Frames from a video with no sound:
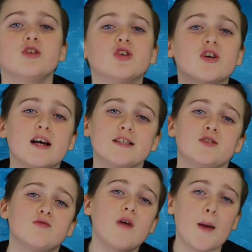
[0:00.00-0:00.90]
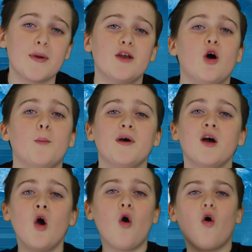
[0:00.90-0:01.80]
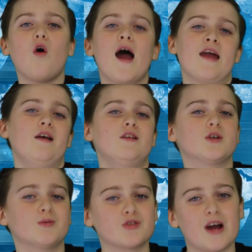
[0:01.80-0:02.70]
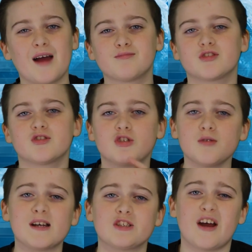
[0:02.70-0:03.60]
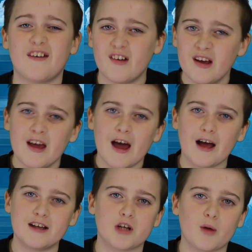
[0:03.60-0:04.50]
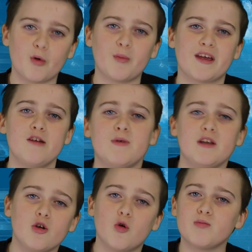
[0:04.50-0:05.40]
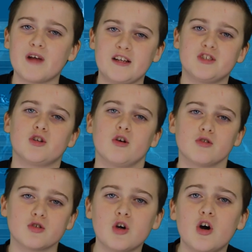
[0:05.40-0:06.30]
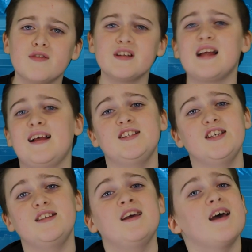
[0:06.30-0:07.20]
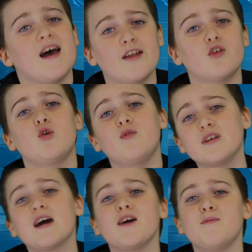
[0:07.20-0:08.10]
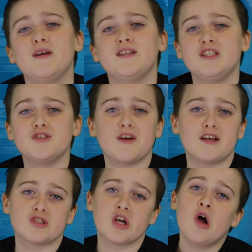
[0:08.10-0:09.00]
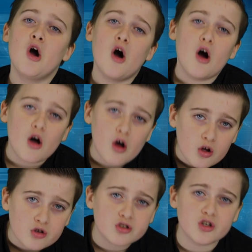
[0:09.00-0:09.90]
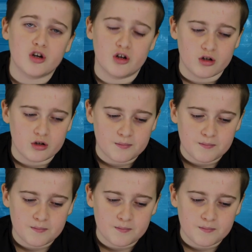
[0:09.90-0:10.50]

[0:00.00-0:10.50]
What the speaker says: So guys, to wrap it up, like and subscribe to my channel, as I will be keeping you updated on COVID-19 and other diabetes things. Also,